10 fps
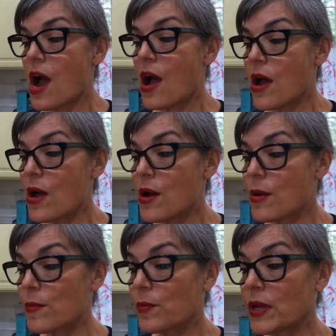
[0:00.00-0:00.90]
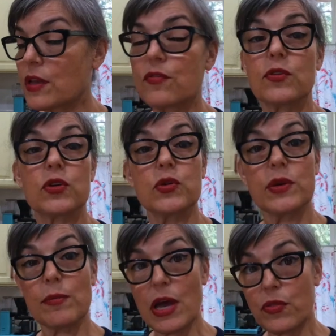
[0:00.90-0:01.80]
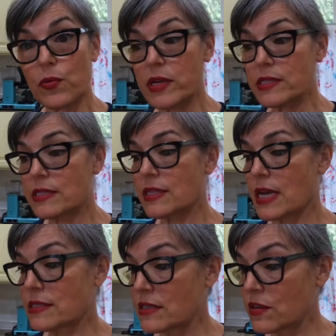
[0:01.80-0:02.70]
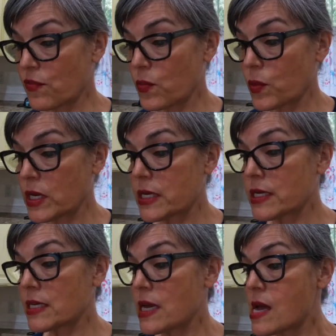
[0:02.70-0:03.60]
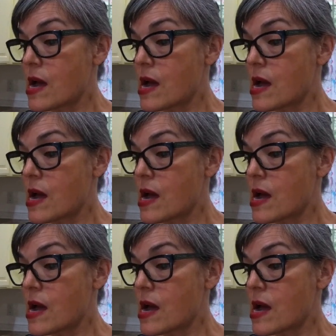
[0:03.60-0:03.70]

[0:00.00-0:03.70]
If you're doing mouth rinse, that's a different one.